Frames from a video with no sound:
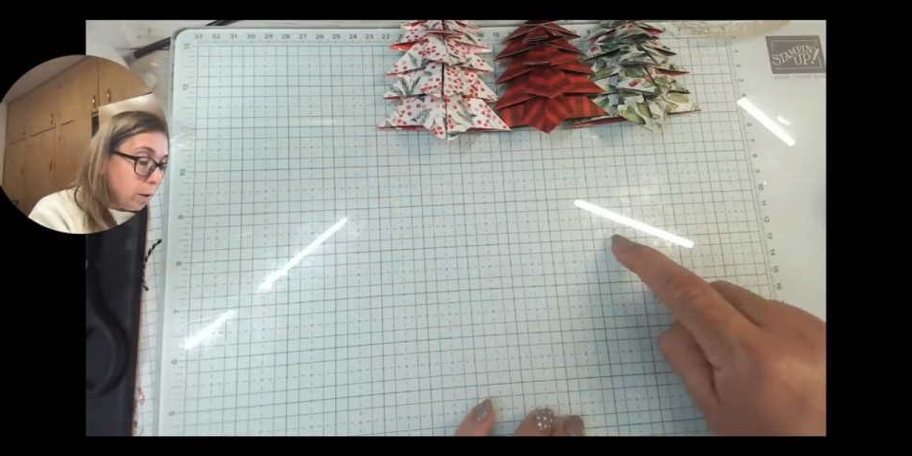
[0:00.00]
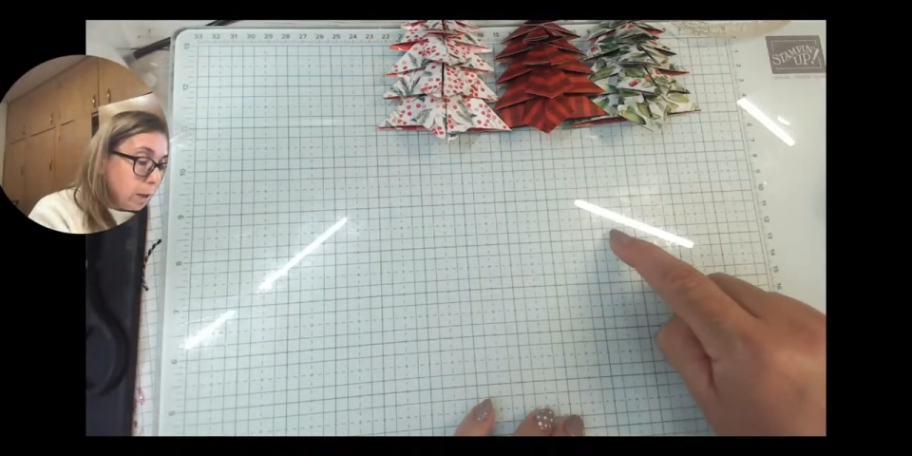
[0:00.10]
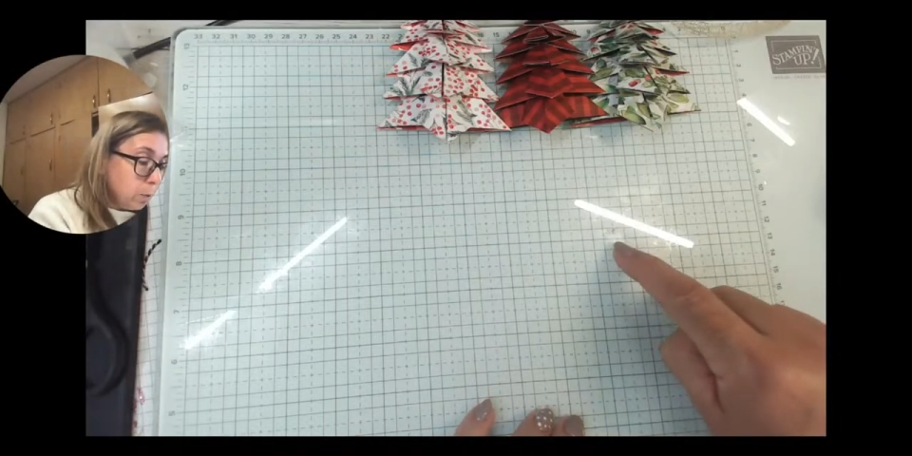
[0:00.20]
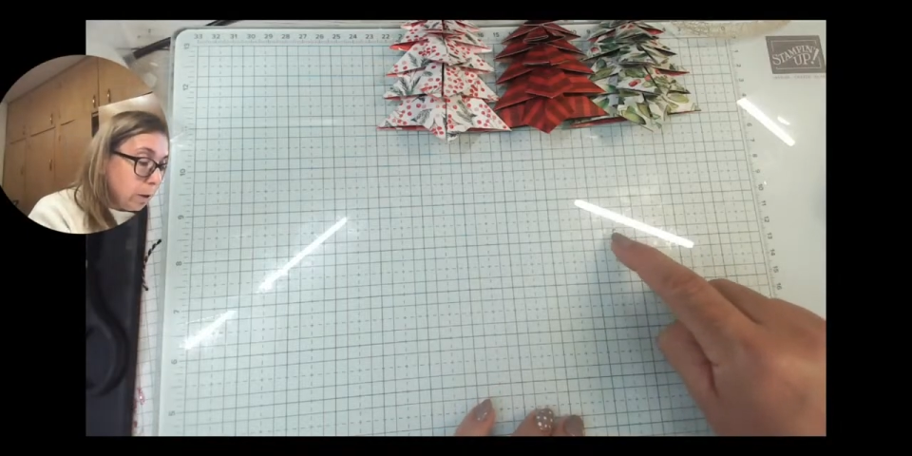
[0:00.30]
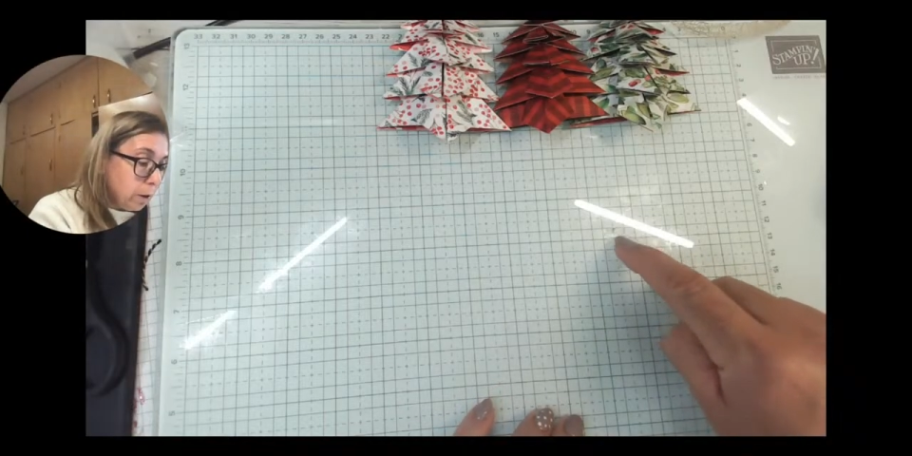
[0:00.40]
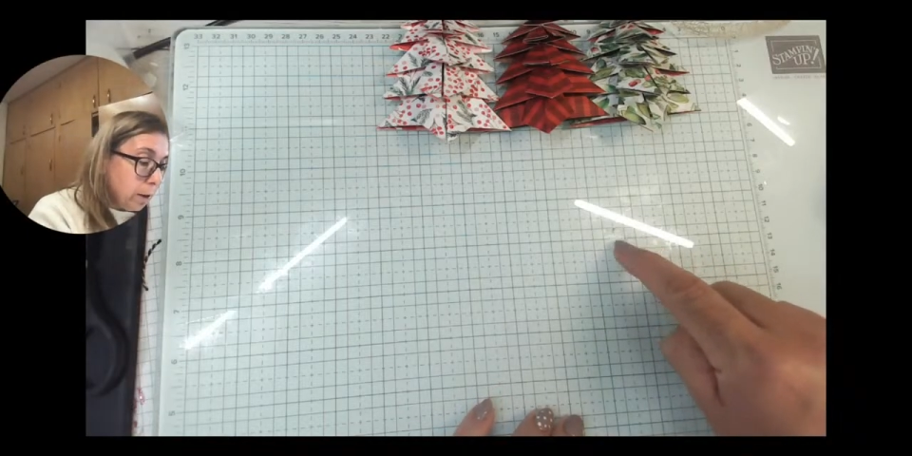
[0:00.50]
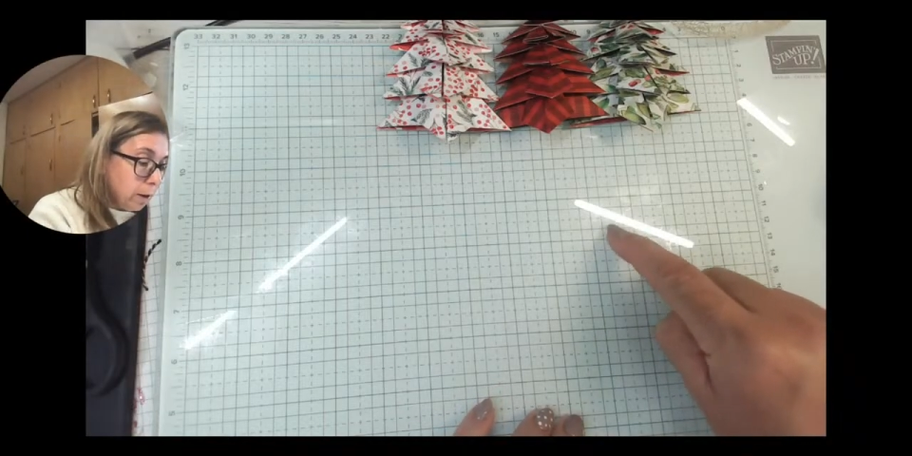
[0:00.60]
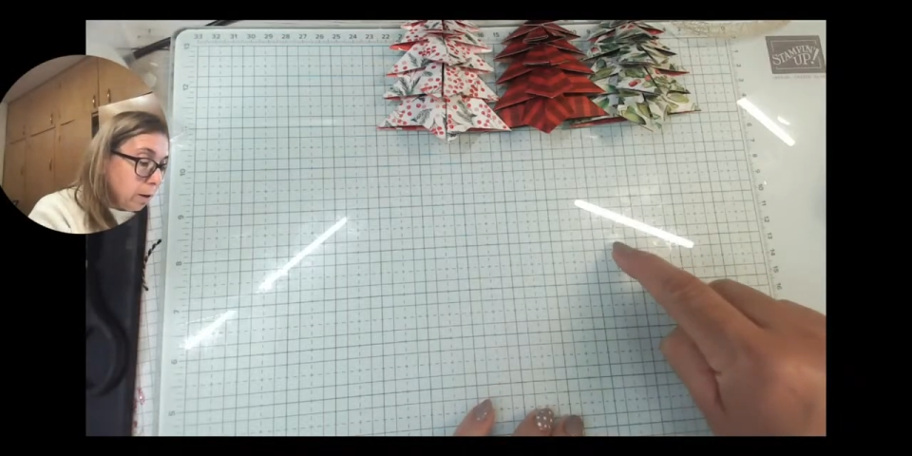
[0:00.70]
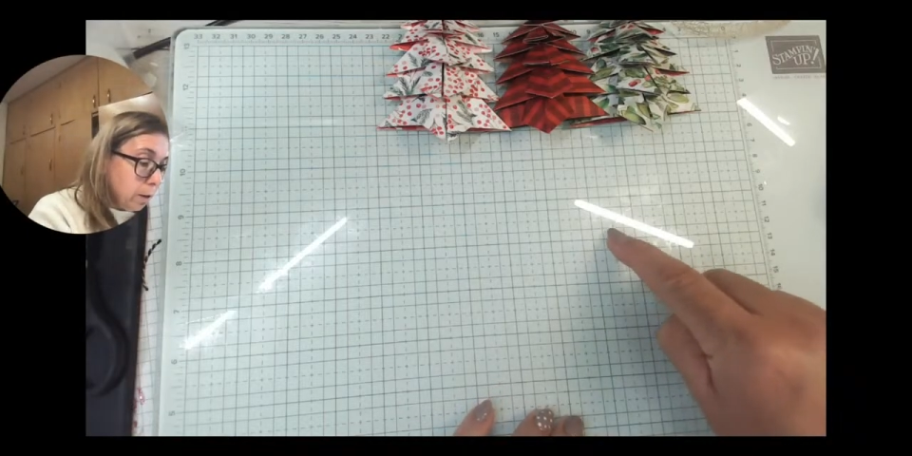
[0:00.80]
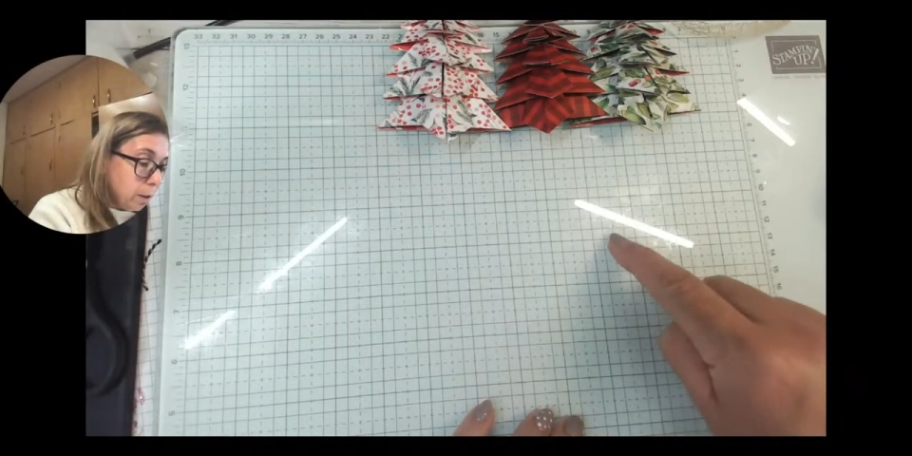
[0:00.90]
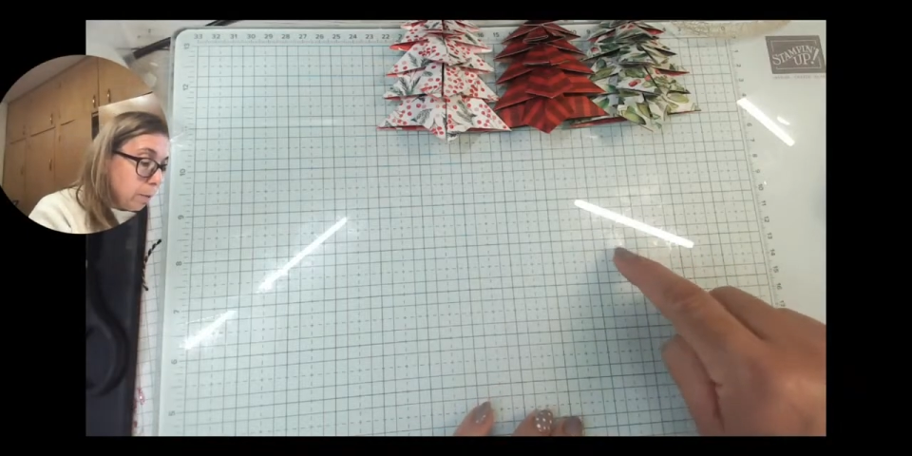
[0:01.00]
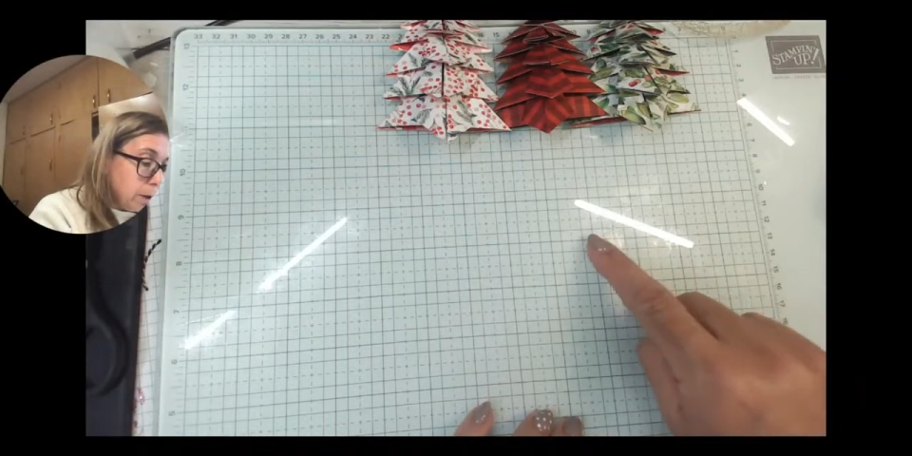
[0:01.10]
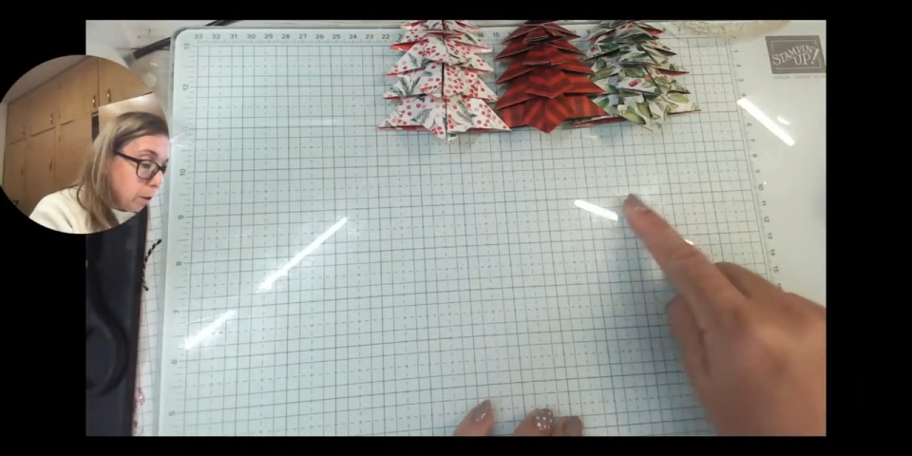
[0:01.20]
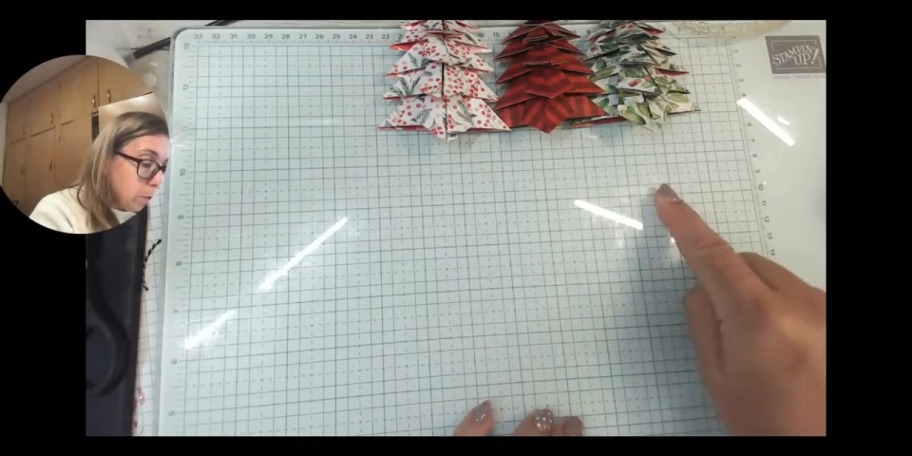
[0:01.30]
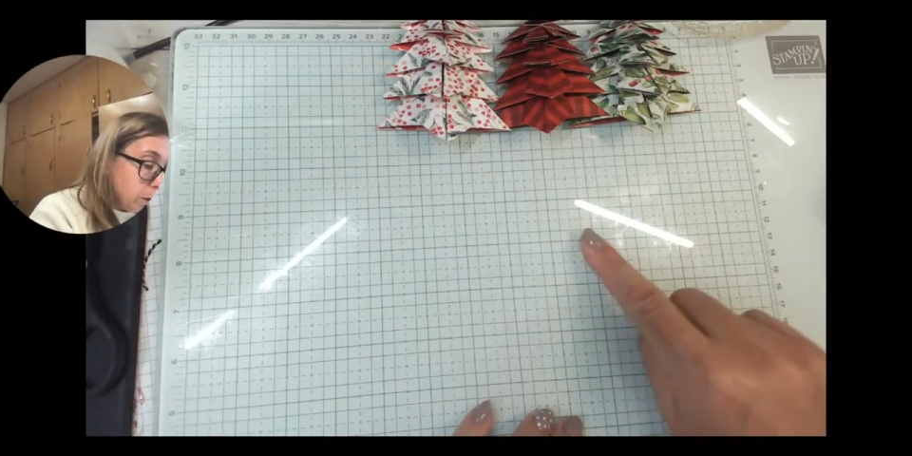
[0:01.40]
that's why you're here, is
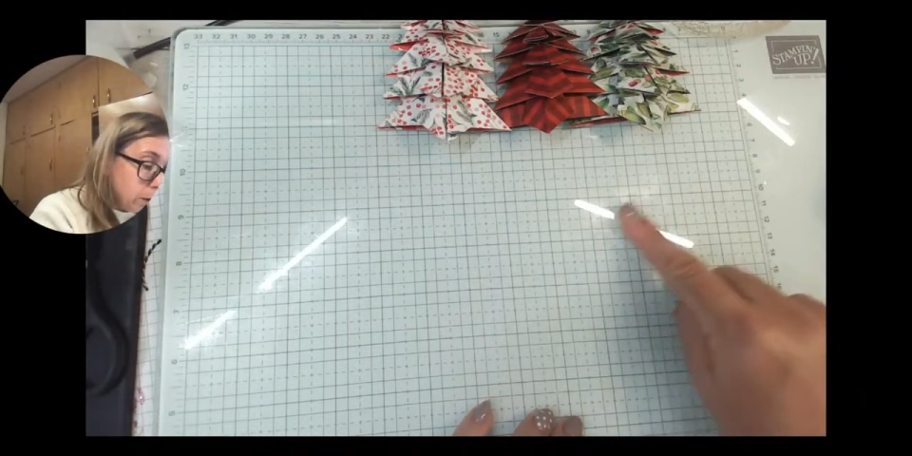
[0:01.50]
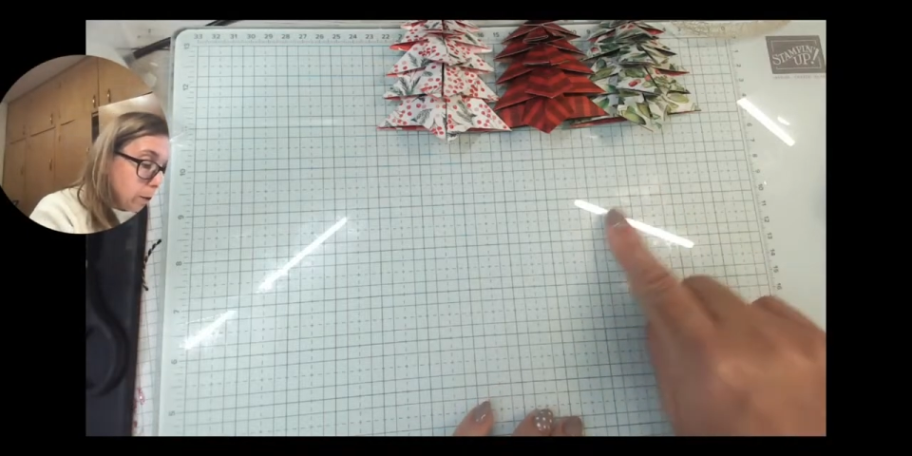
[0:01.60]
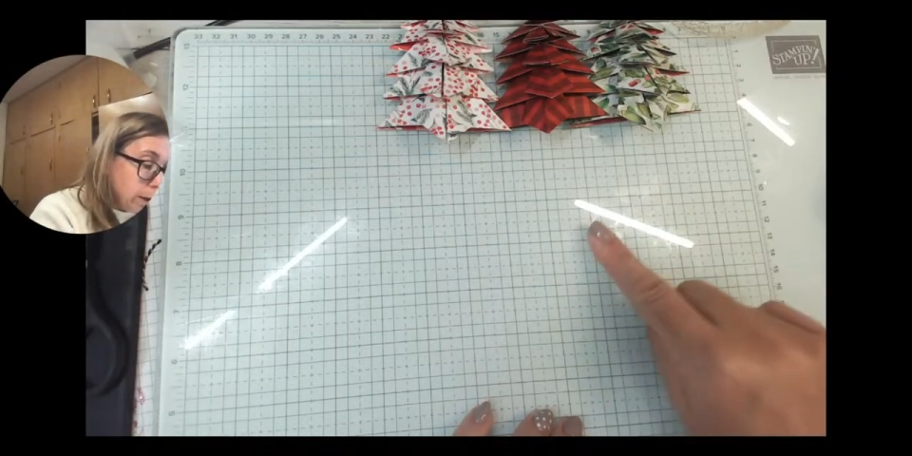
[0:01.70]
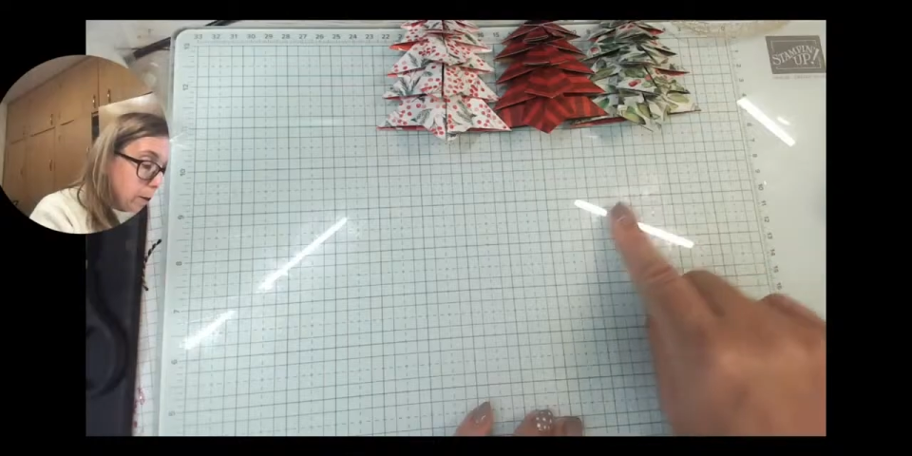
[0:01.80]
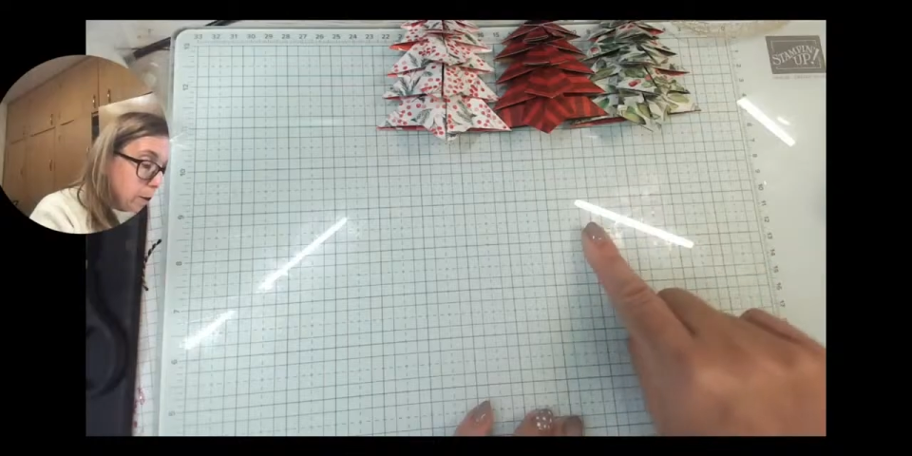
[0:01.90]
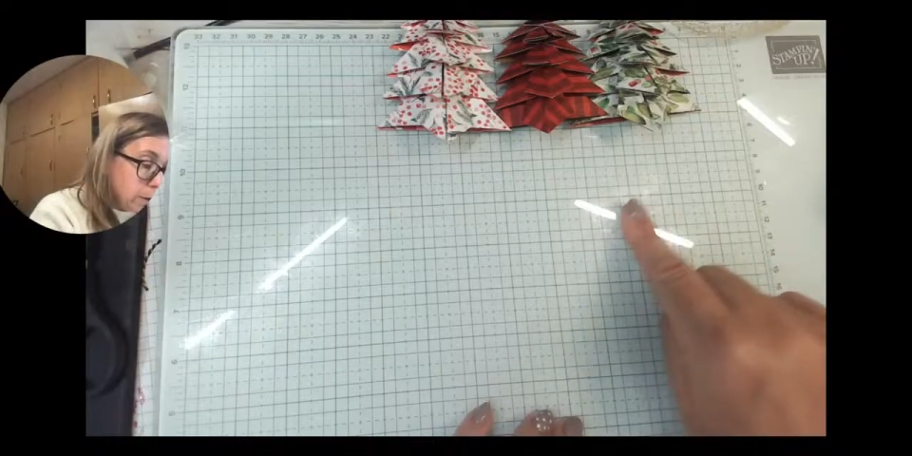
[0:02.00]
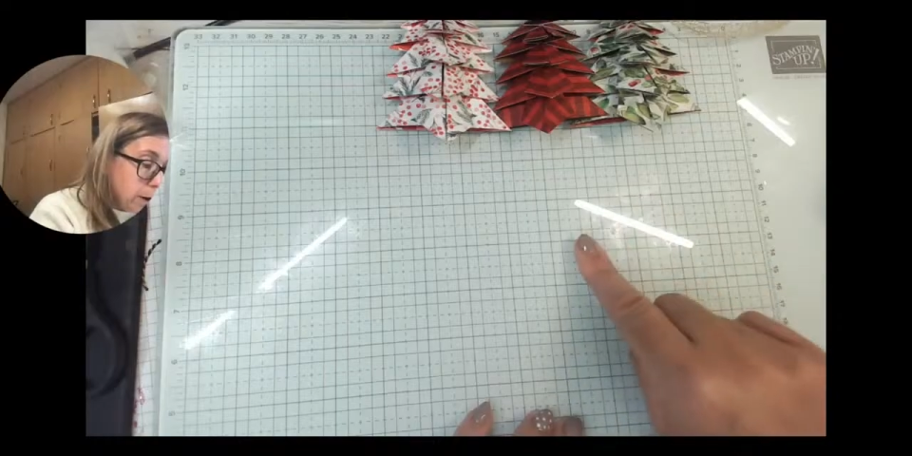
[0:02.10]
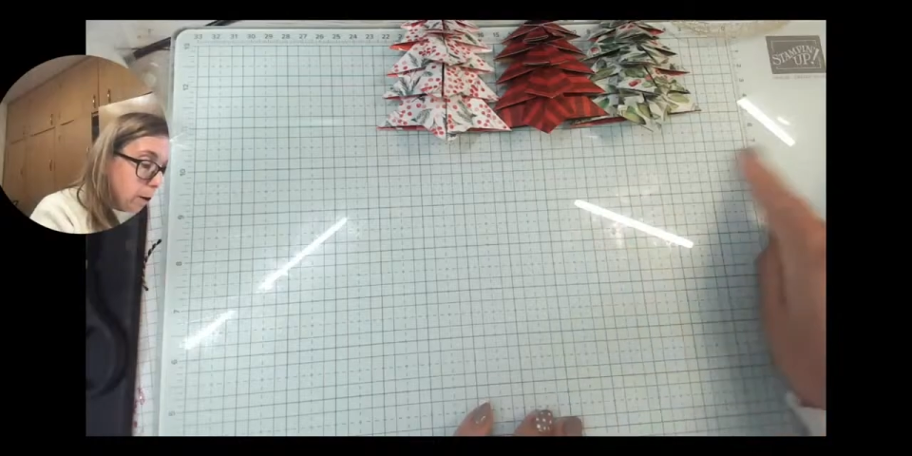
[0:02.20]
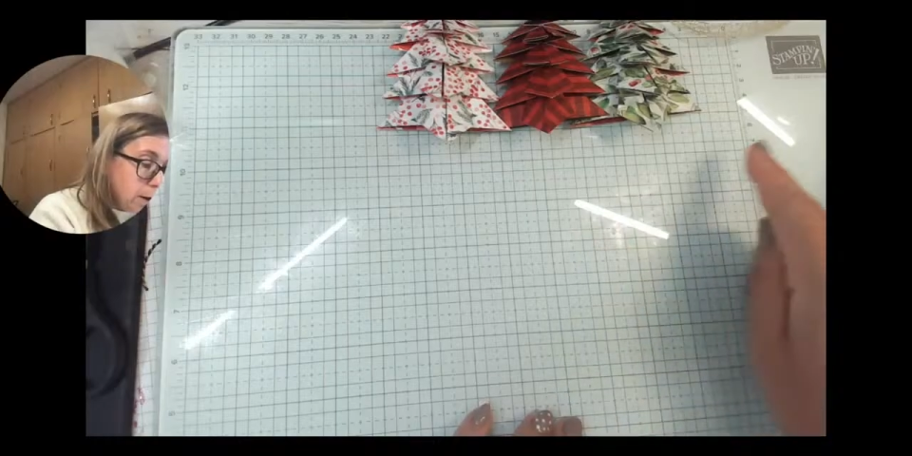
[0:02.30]
because you want to learn how to do that.